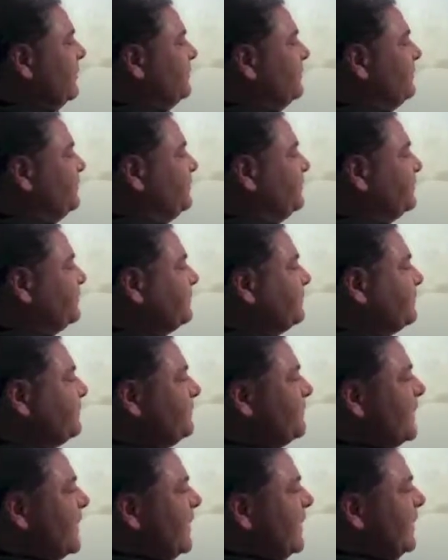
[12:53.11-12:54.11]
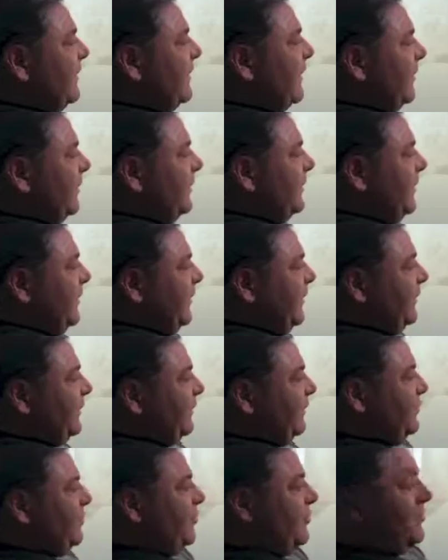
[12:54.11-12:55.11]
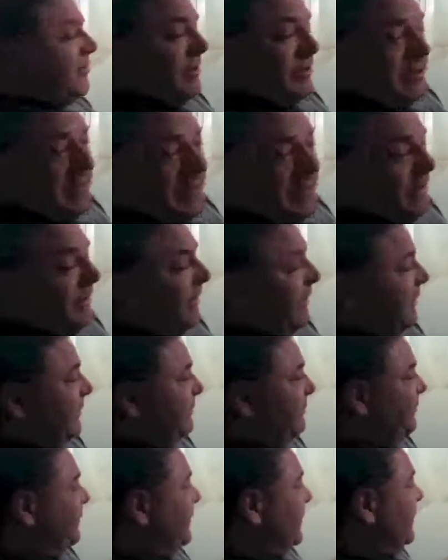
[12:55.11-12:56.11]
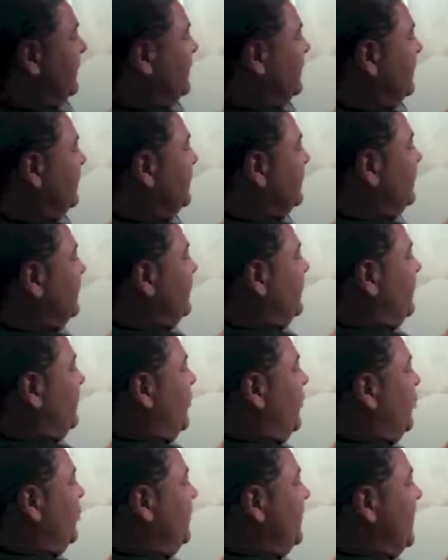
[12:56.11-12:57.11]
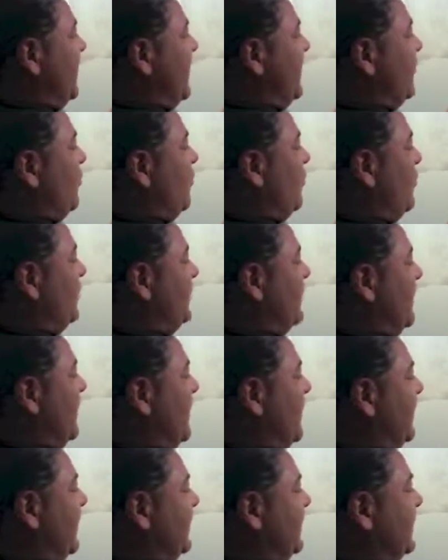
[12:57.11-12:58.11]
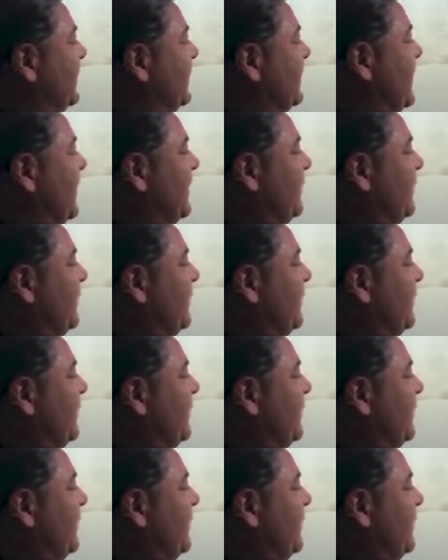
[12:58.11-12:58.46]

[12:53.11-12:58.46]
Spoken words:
You know, these shows you the, you know, bowed neck, warp neck, how to prevent buzz.